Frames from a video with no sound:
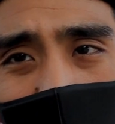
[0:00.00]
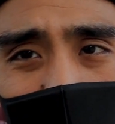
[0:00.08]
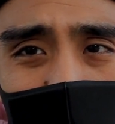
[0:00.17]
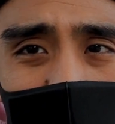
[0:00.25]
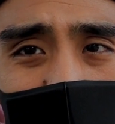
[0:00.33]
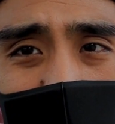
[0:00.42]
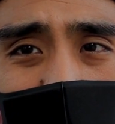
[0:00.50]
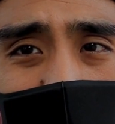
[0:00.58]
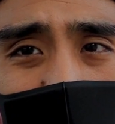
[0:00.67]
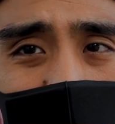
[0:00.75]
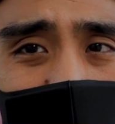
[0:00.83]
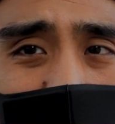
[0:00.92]
or you can get
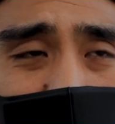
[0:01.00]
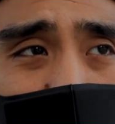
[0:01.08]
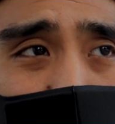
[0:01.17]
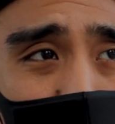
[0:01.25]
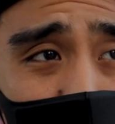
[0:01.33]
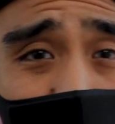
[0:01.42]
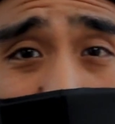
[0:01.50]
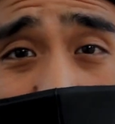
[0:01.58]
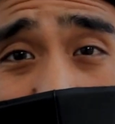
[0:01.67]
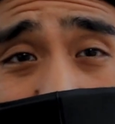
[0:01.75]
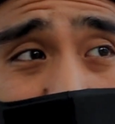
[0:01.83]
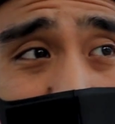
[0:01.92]
a nice phone
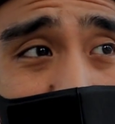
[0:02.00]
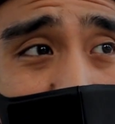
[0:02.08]
on